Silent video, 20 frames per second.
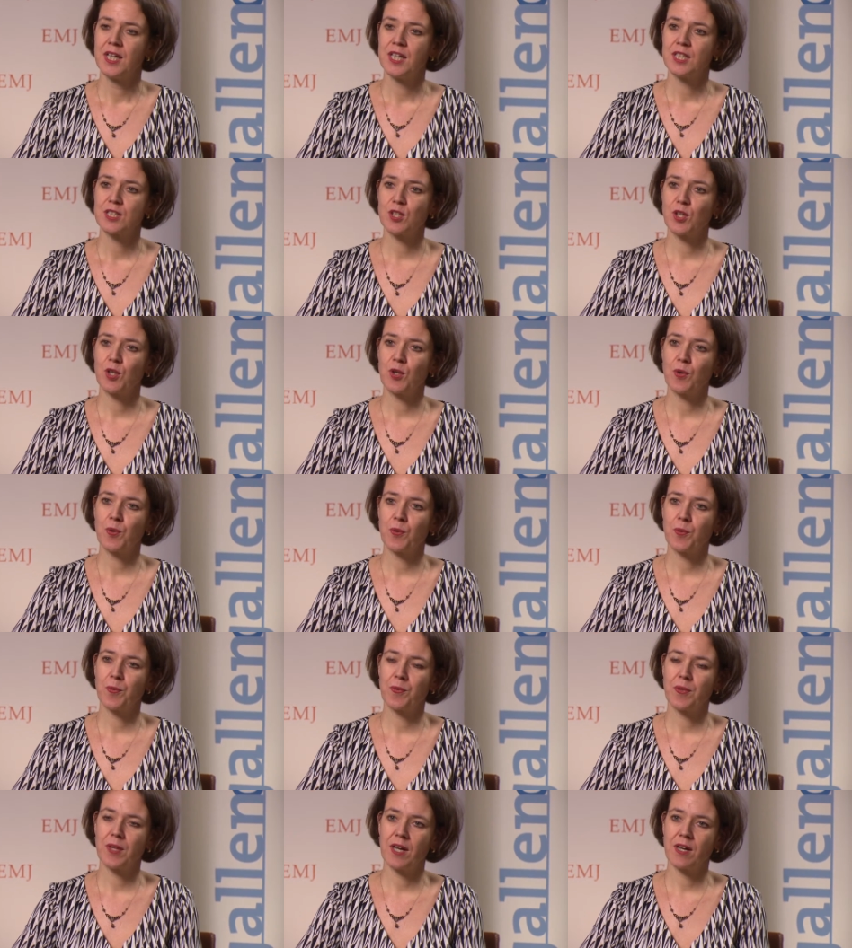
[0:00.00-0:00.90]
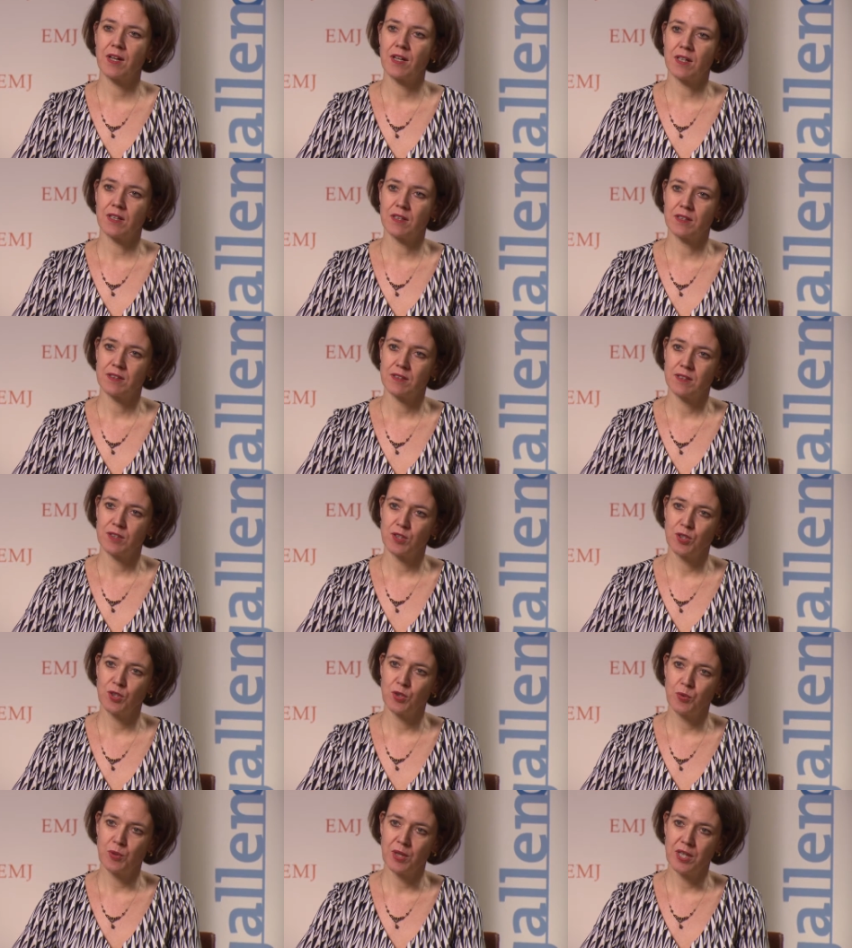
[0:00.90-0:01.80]
So there are
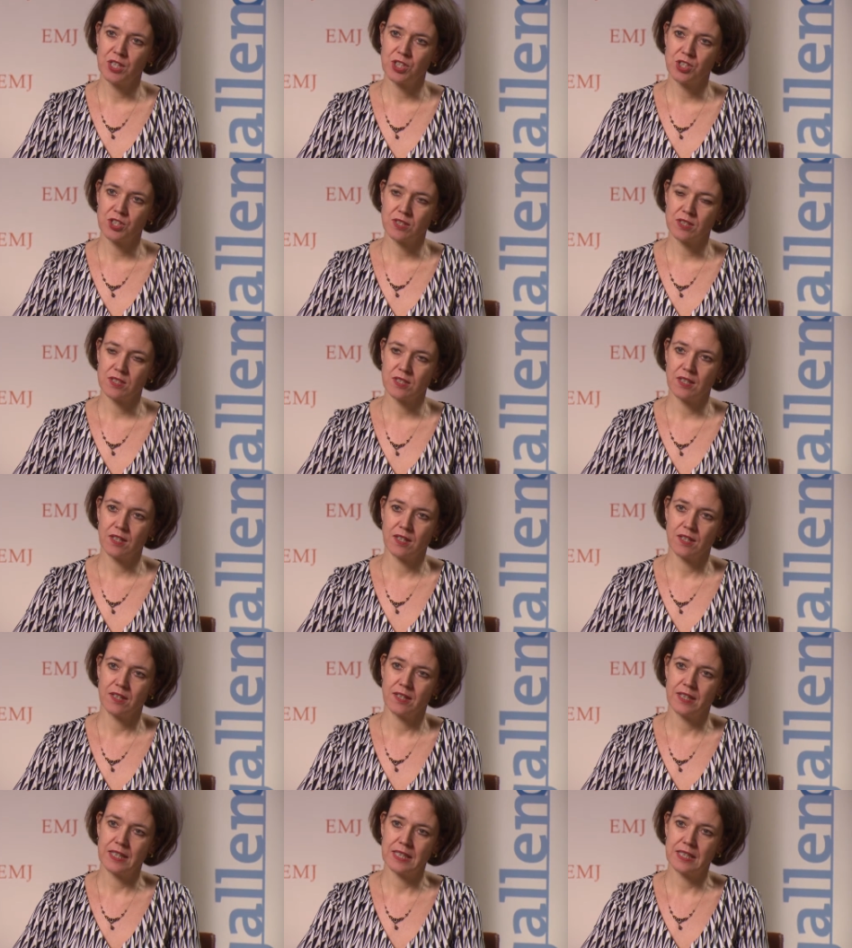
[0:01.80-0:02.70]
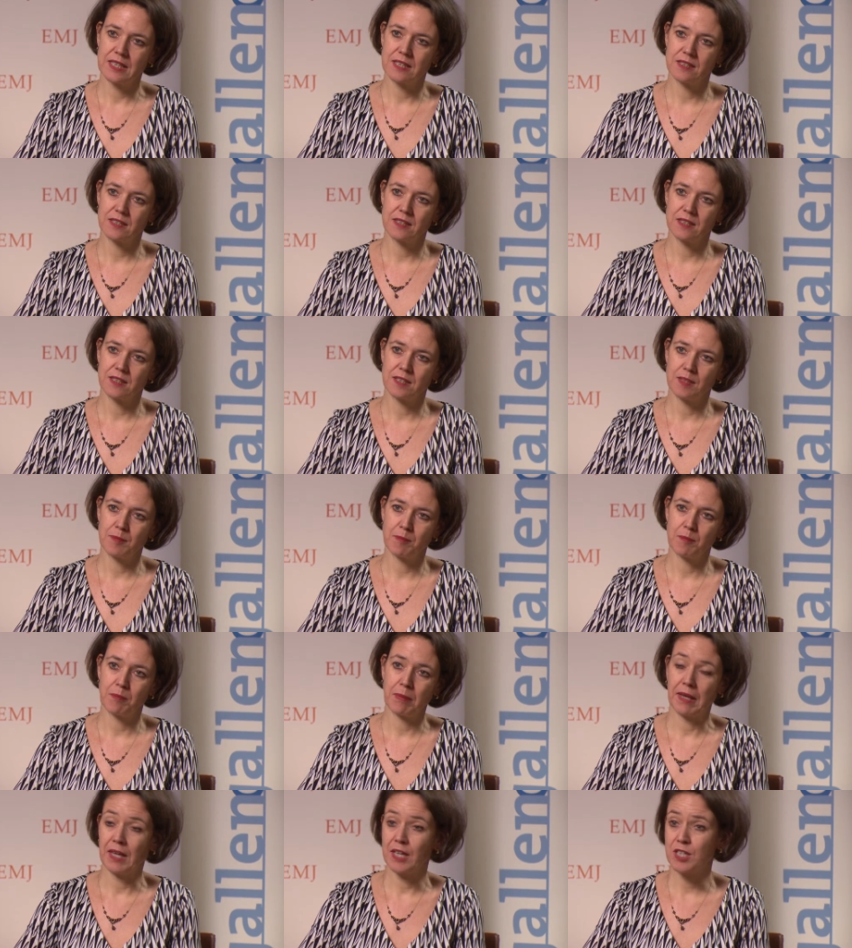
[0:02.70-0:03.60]
new agents like
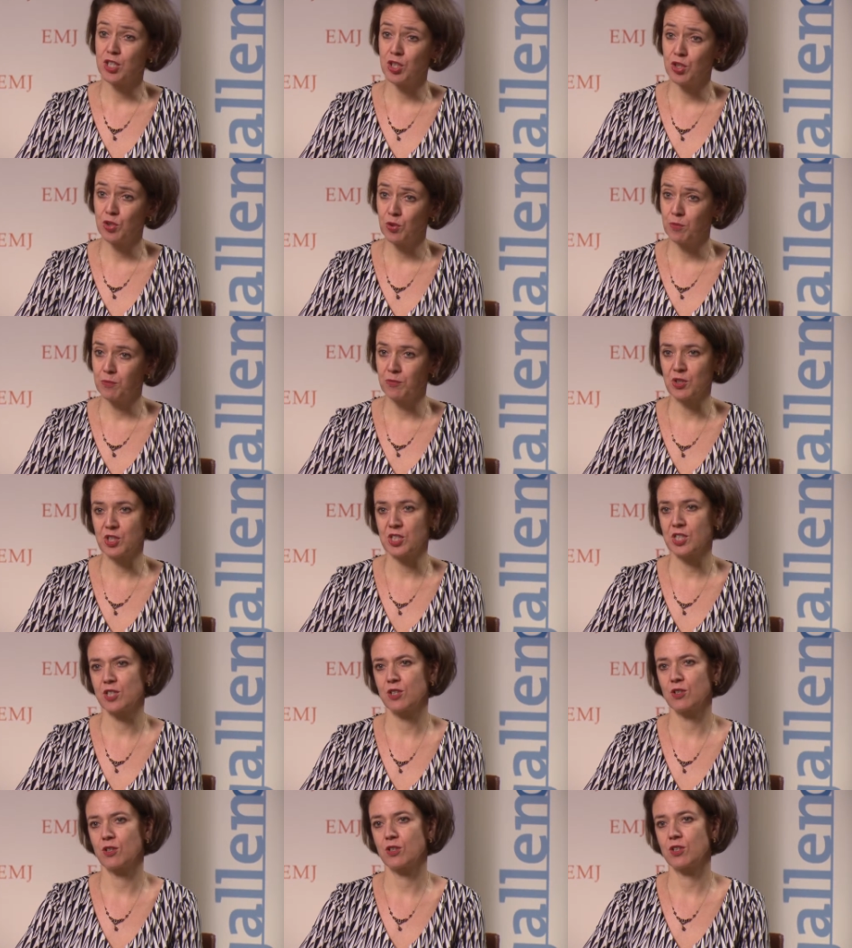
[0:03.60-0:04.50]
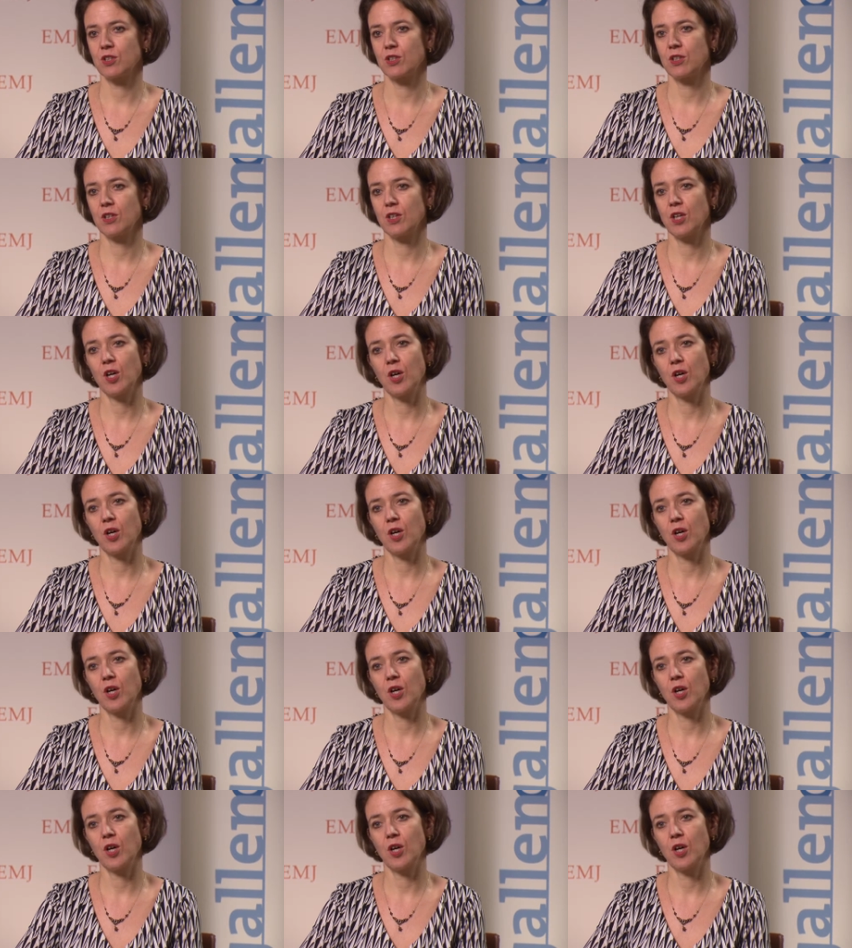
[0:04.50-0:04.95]
platinum, which is not a